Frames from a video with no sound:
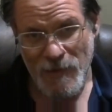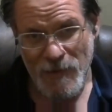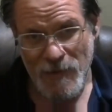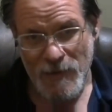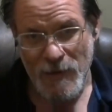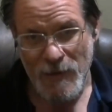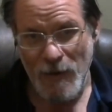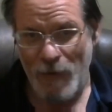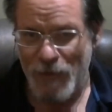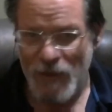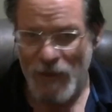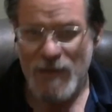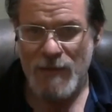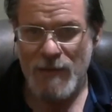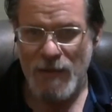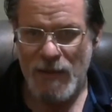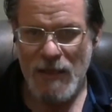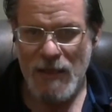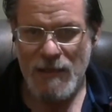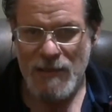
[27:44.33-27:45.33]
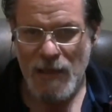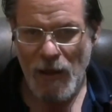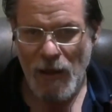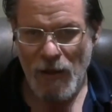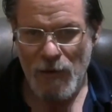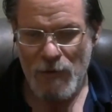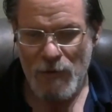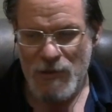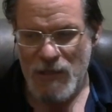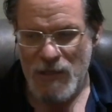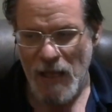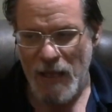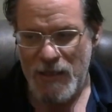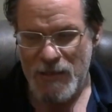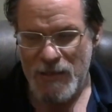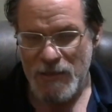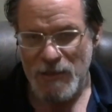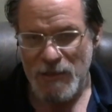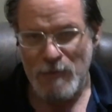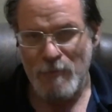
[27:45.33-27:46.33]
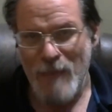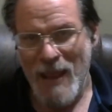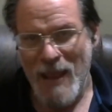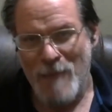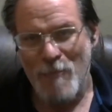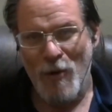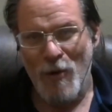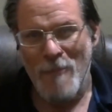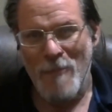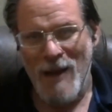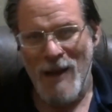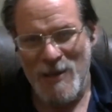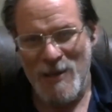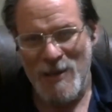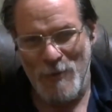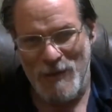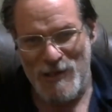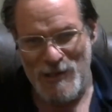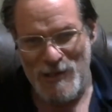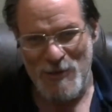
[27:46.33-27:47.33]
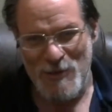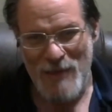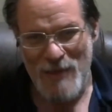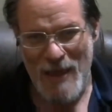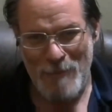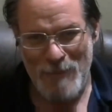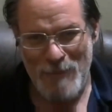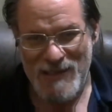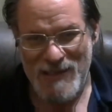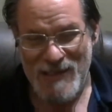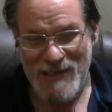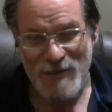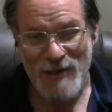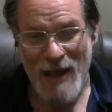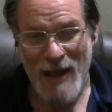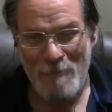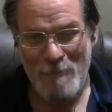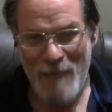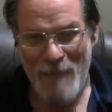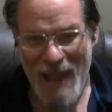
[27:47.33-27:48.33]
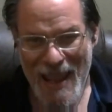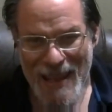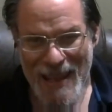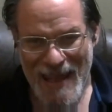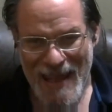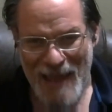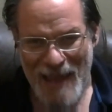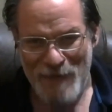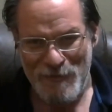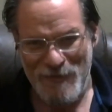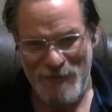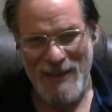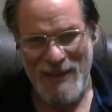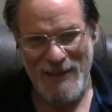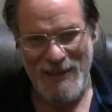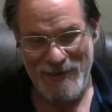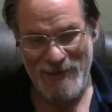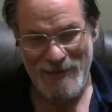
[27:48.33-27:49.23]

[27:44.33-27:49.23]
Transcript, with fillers: You know, think, things along those lines. You make more money when you do that because you're not paying that fee.